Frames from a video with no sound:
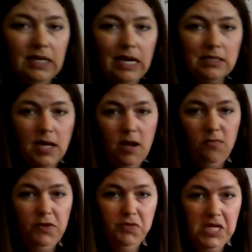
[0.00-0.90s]
at time
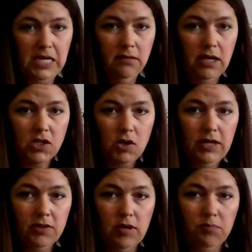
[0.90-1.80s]
15. That's our
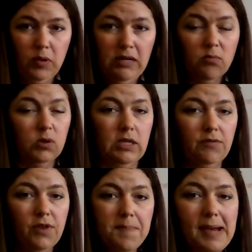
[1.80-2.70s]
other endpoint. We're looking
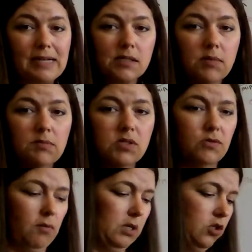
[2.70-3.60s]
for the maximum. So
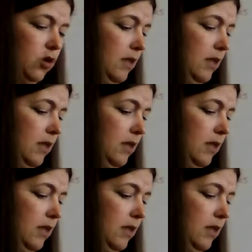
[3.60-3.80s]
now we're going to try